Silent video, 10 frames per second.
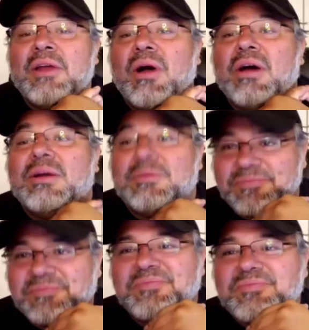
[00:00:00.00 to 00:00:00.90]
on, I'm
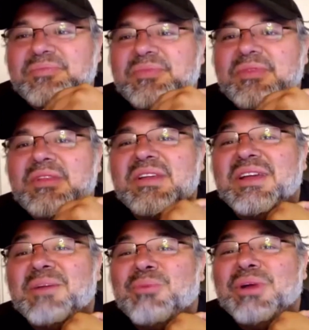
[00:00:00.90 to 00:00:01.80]
going
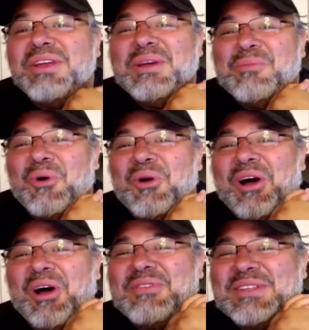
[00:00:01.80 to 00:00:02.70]
to bring you in more
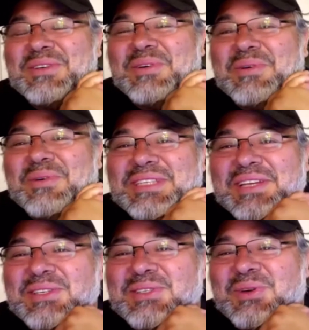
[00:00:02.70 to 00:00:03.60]
often, so when we tell
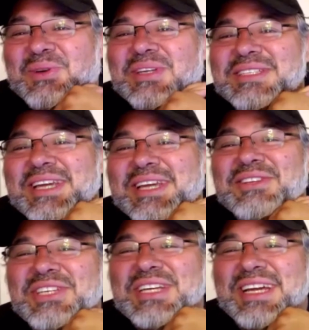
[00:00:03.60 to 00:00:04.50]
the story, you scare the
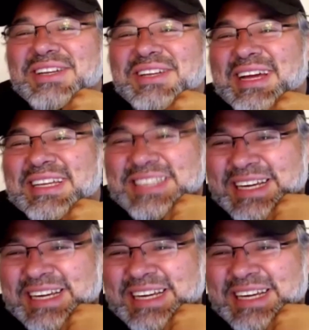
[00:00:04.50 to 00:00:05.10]
shit out of your ass.